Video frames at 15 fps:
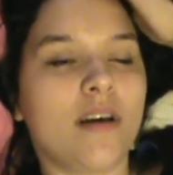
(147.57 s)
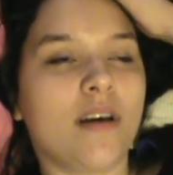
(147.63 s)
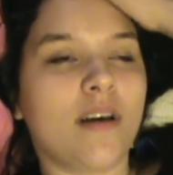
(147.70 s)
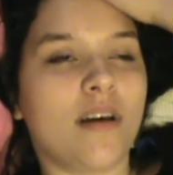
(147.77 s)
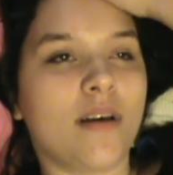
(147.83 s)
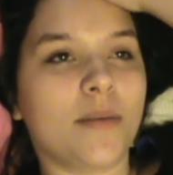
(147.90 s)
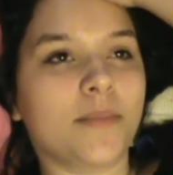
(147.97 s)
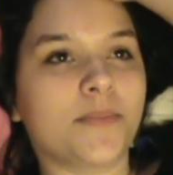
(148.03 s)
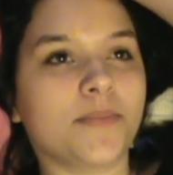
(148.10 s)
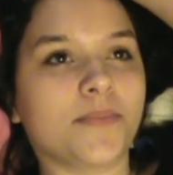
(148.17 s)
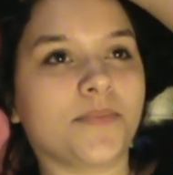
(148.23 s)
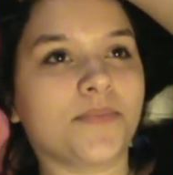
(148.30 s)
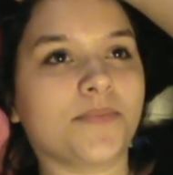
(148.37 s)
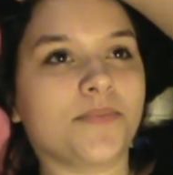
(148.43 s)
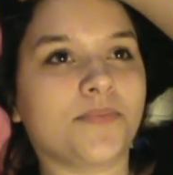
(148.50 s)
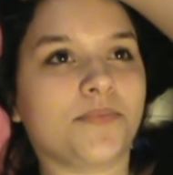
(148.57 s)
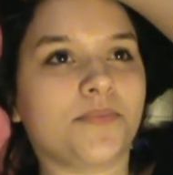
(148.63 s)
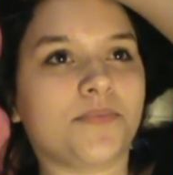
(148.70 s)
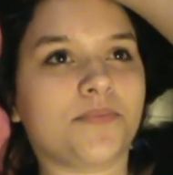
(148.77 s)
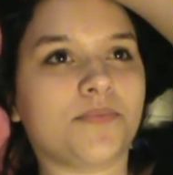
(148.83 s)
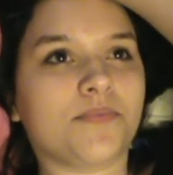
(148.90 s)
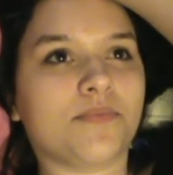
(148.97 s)

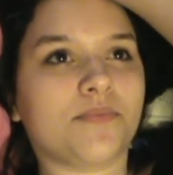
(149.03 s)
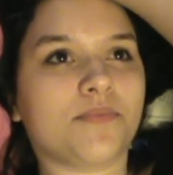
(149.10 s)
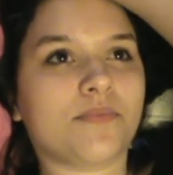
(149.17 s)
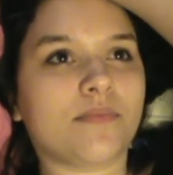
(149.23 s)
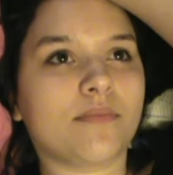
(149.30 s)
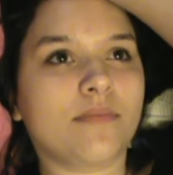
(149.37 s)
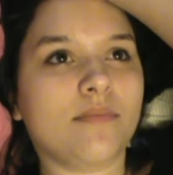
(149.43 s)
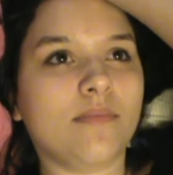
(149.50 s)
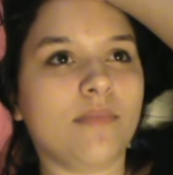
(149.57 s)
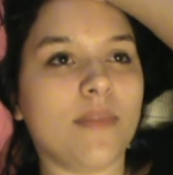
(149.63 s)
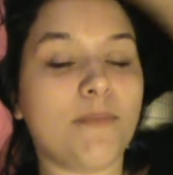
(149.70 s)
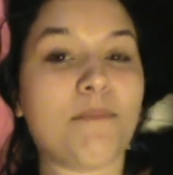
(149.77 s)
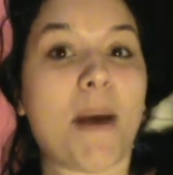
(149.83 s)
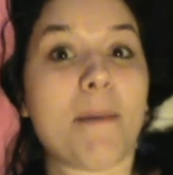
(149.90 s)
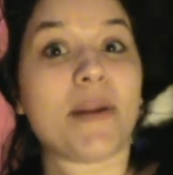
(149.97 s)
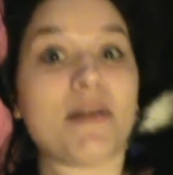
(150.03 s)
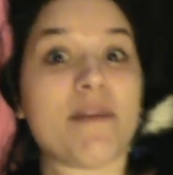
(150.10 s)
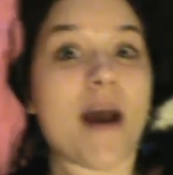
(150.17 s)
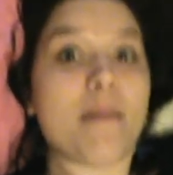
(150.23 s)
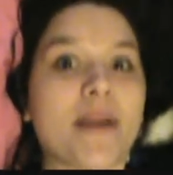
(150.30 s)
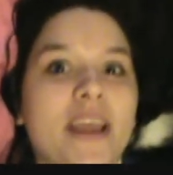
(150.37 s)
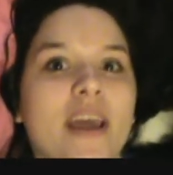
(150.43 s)

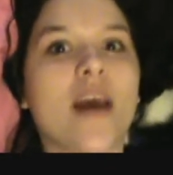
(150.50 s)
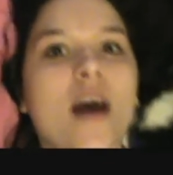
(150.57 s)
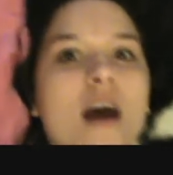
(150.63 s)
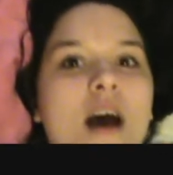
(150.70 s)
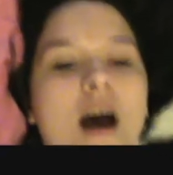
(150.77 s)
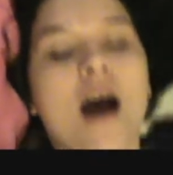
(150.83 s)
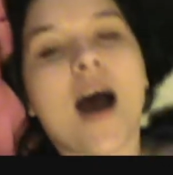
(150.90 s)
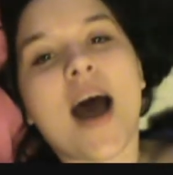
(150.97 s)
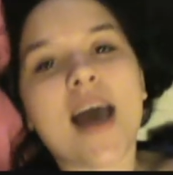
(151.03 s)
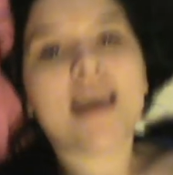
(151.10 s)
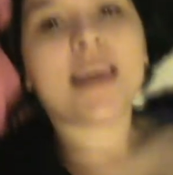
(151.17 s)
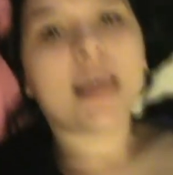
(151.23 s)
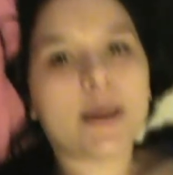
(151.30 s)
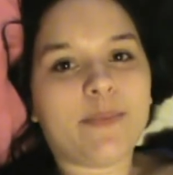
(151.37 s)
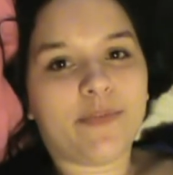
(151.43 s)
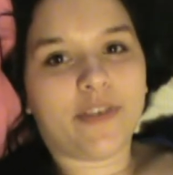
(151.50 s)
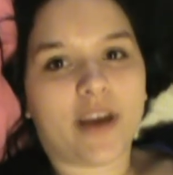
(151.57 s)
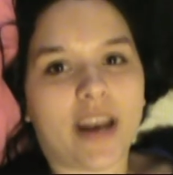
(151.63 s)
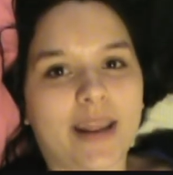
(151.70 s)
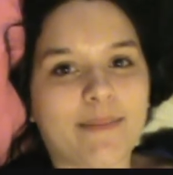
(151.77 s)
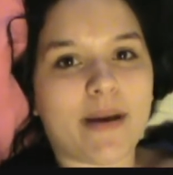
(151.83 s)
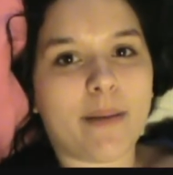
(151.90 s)
Babbity-rabbity! I keep
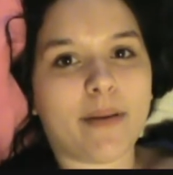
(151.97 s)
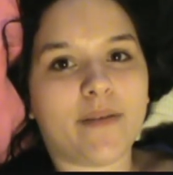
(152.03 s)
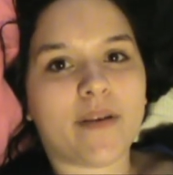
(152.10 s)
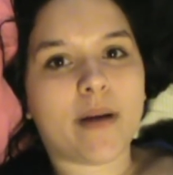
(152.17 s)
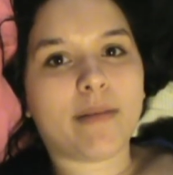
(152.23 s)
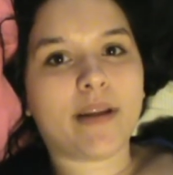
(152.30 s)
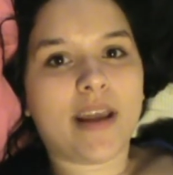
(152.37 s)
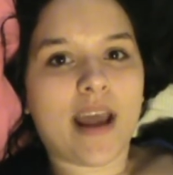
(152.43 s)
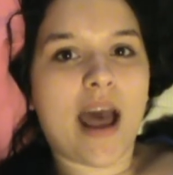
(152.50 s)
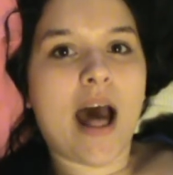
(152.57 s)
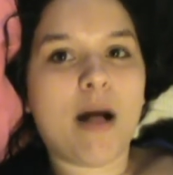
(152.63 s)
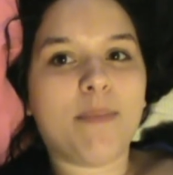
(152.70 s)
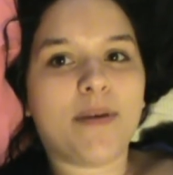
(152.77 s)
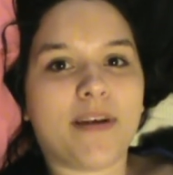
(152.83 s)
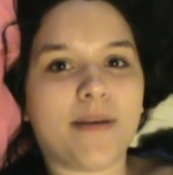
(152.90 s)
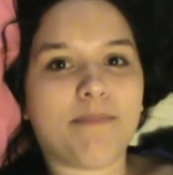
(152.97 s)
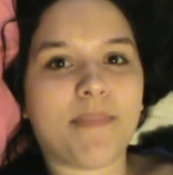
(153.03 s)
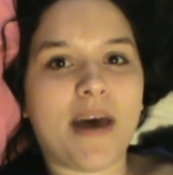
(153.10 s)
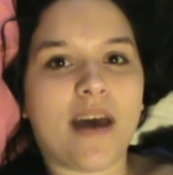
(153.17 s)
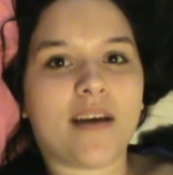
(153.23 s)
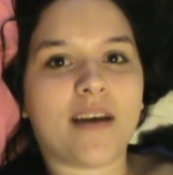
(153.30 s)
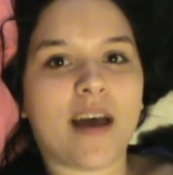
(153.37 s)
forgetting babbity-rabbity. I'll be right
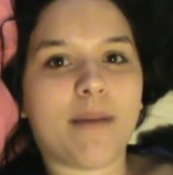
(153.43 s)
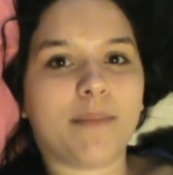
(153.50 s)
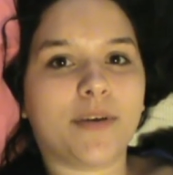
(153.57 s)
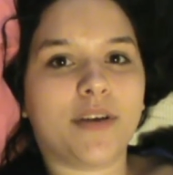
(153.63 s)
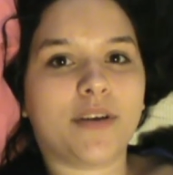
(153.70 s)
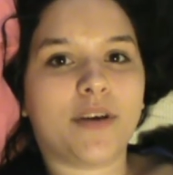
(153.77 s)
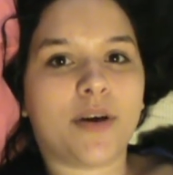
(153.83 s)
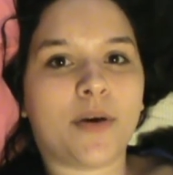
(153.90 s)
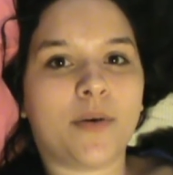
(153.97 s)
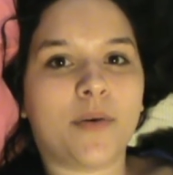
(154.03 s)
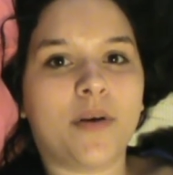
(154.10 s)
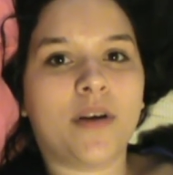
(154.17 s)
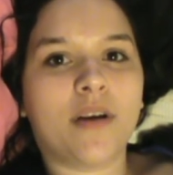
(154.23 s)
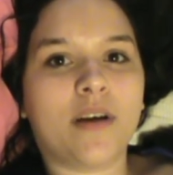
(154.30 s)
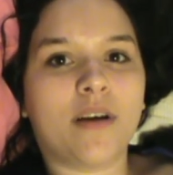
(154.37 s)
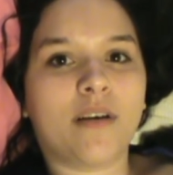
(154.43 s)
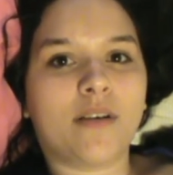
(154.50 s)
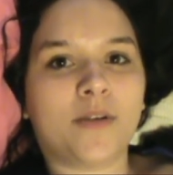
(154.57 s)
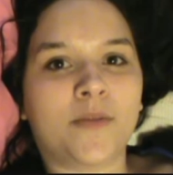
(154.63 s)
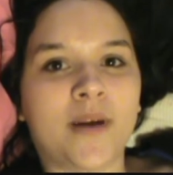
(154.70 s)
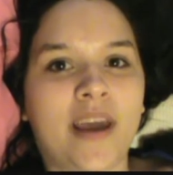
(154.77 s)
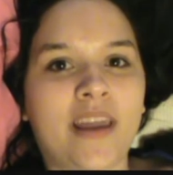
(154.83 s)
back. I'm gonna go...
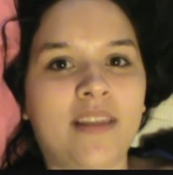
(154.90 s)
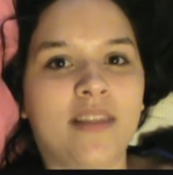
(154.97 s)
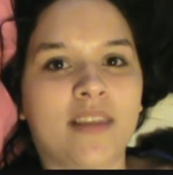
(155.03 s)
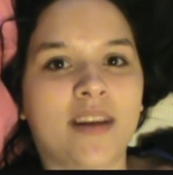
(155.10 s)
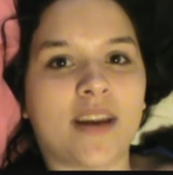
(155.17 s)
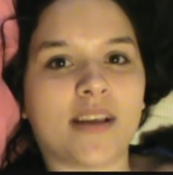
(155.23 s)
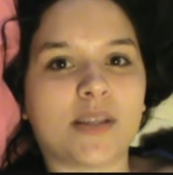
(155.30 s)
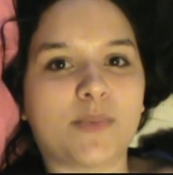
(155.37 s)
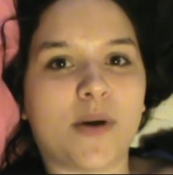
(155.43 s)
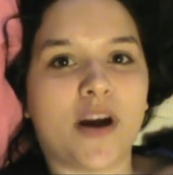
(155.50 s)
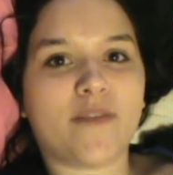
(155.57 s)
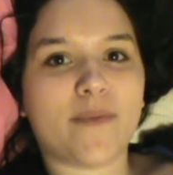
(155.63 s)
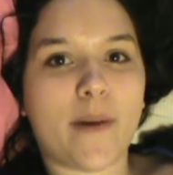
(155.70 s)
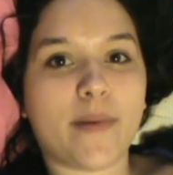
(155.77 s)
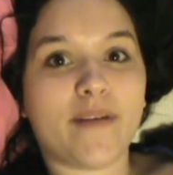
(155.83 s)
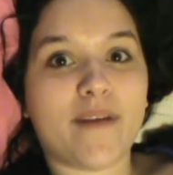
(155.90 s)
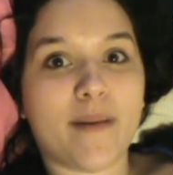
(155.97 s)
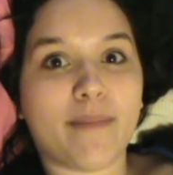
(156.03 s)
write the next part of Babbity